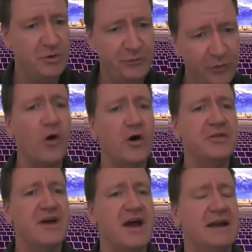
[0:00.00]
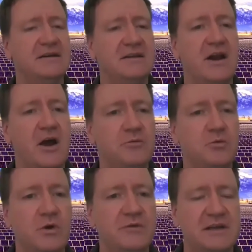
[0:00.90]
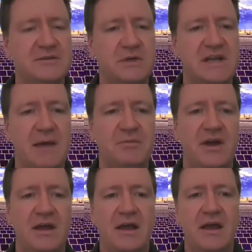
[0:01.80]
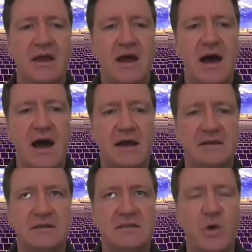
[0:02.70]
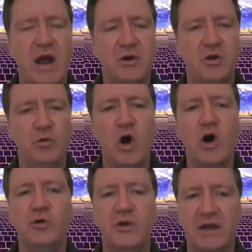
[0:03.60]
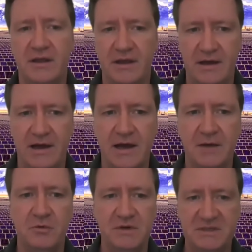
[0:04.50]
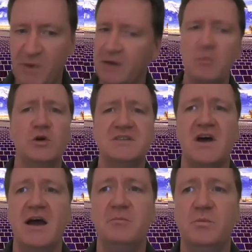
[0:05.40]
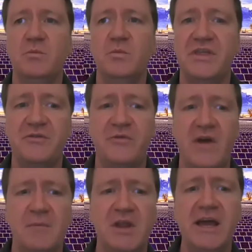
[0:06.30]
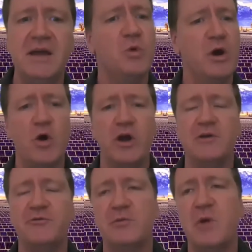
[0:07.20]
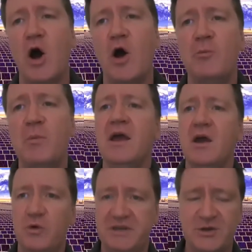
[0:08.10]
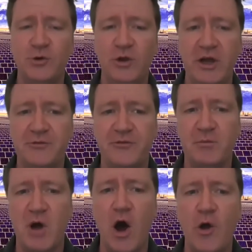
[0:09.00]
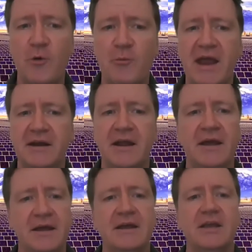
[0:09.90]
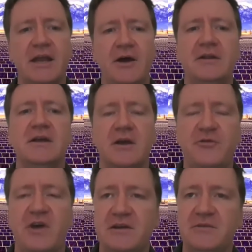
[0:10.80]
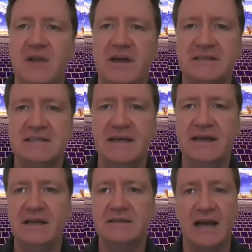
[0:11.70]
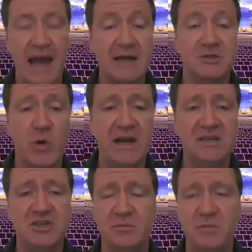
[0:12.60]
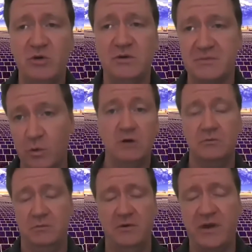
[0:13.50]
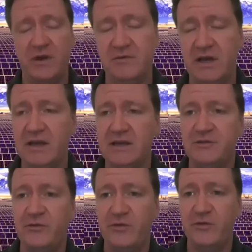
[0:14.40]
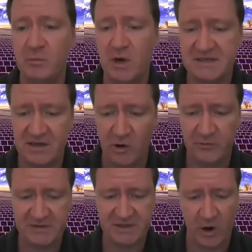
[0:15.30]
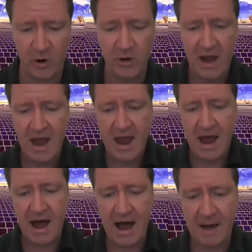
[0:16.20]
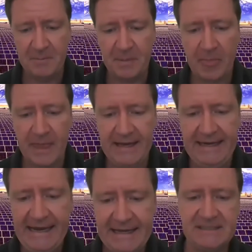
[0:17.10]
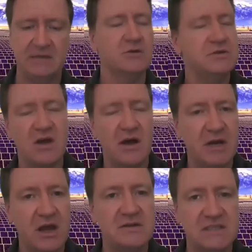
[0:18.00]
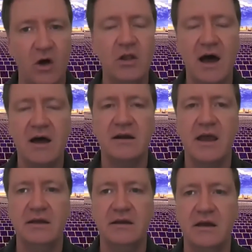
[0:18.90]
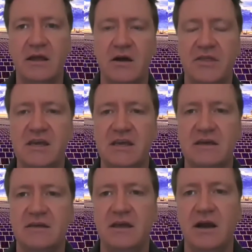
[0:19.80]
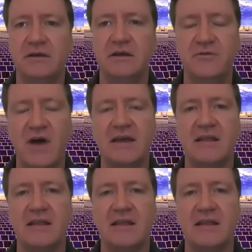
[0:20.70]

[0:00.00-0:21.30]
John mentioned this earlier before, that, you know, we've had to adapt to our new world. We're spending more time with the family, we're working from home, we're schooling from home, and, you know, effectively it's leading to larger energy bills. Well, effectively it is for myself. So it is a good time to go solar.